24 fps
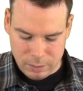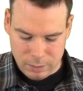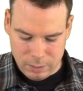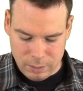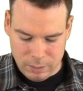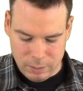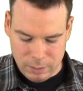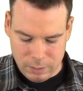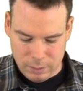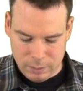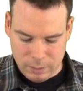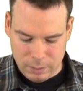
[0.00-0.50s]

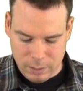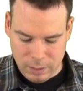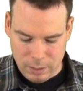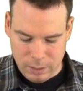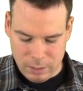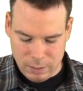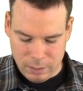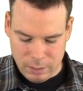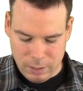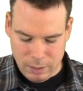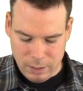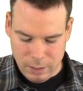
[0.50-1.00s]
is e
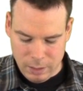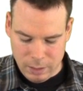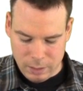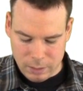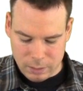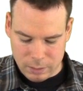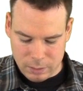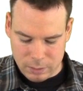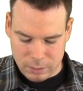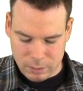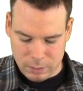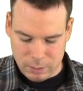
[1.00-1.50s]
to the
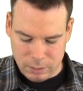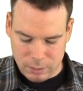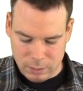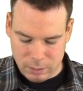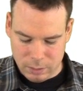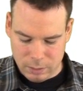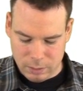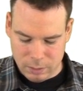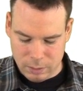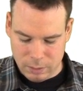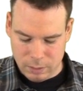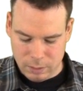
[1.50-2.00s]
x.
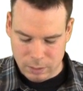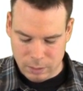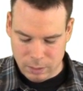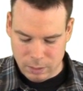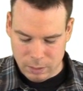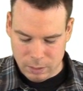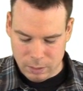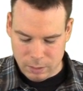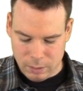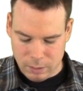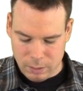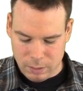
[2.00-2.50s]

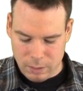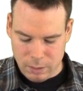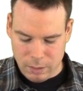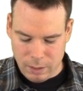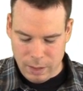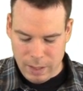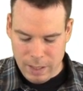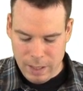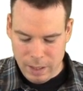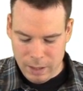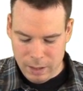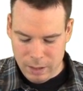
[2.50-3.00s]

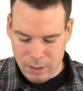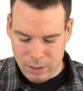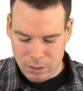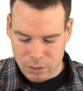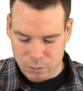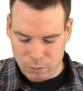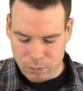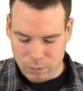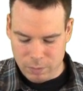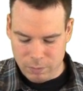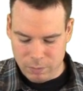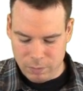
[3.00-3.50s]
Any
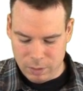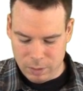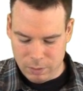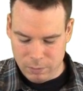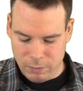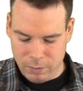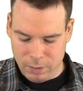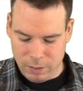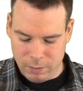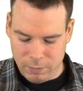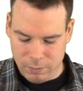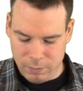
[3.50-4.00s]
derivative
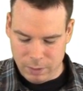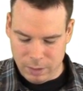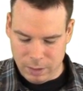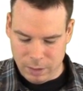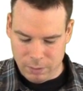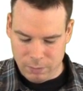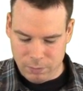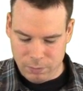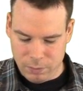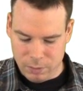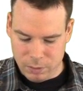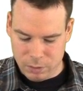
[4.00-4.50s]
of
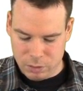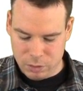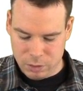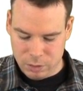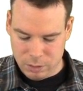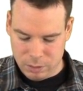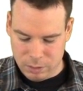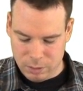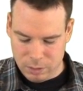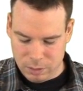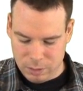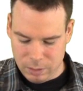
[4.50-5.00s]
that
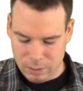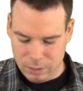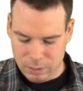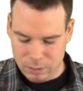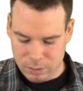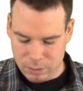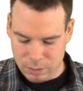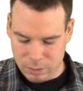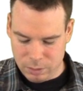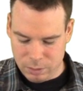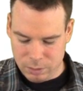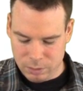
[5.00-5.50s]
function
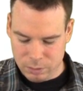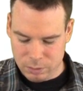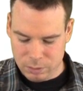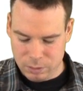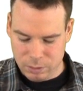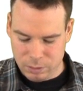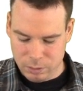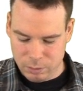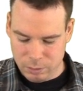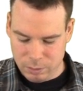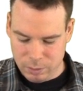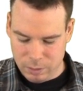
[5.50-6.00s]
is
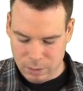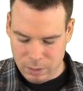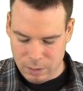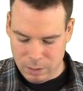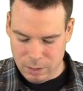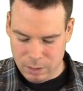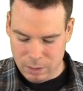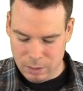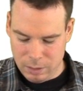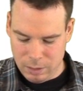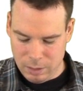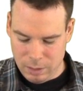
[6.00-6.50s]
also
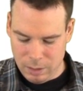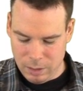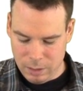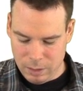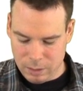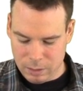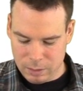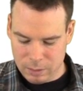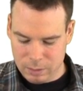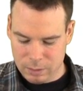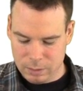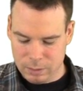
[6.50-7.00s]
e to the
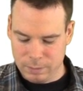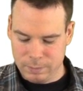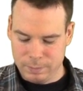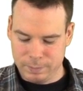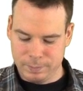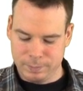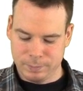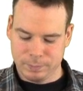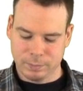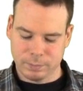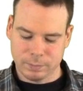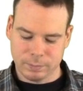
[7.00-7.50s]
x.
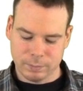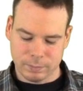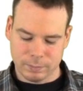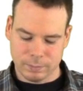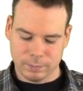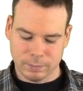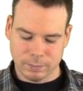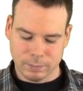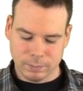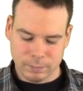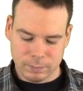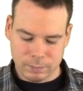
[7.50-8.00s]

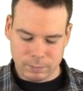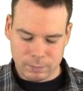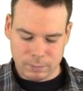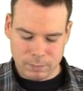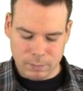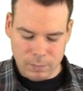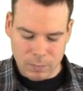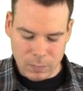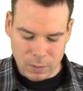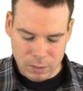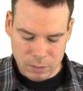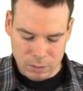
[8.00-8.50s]

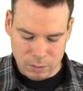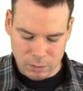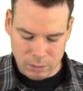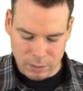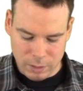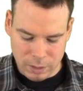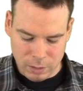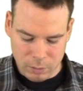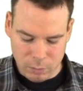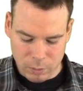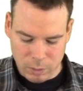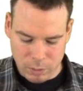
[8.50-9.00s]
So
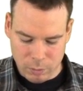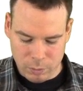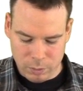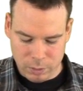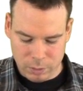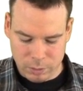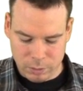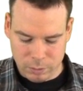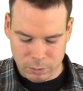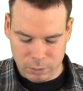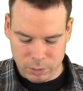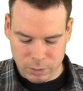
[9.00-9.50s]
now what we're
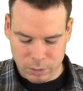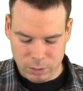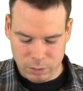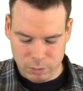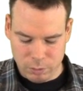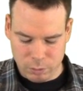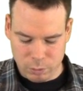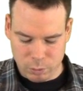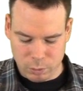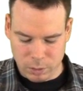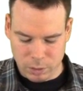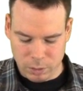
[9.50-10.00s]
going to do
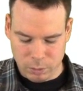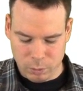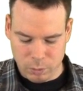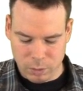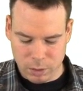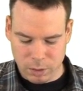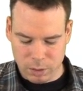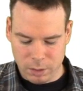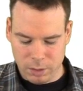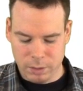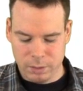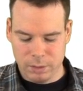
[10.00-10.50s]
is we're going to
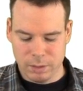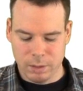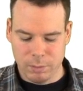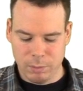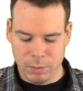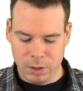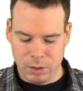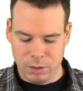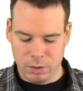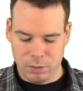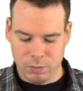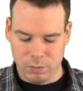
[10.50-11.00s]
work on some
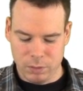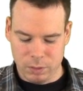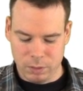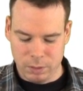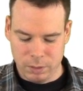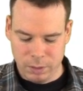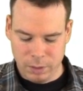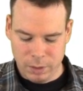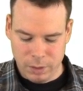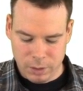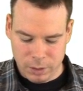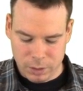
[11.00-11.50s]
interval.
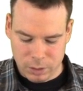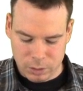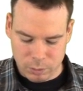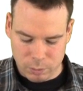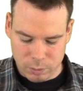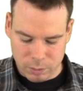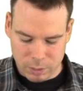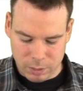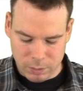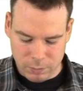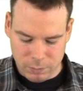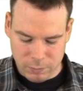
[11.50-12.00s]
So
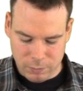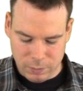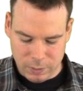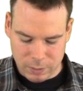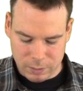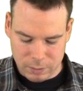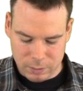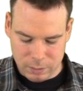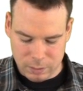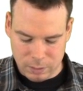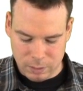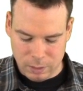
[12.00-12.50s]
we're going to
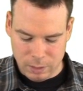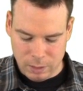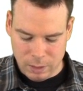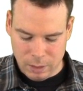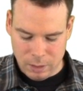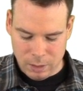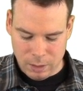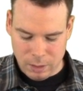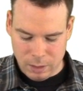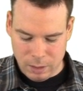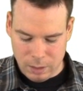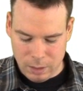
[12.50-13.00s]
fix
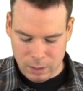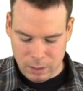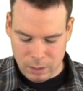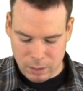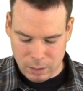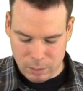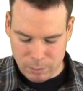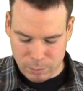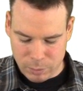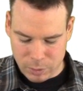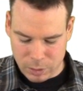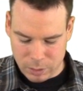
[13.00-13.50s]
a
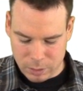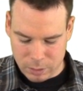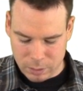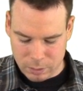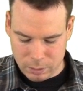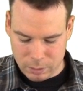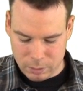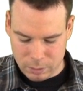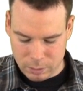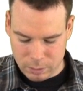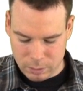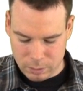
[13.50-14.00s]
number
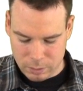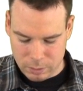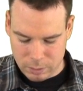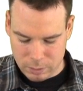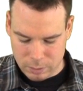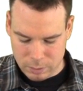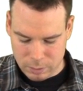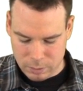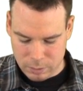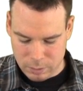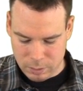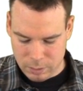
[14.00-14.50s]

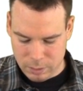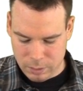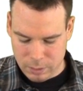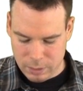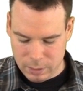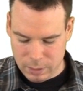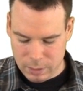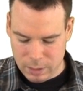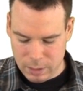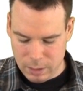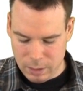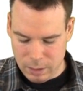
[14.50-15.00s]

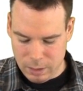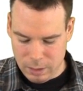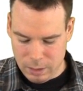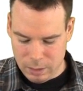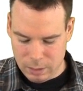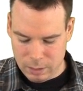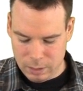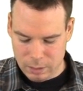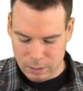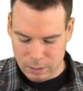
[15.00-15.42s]
d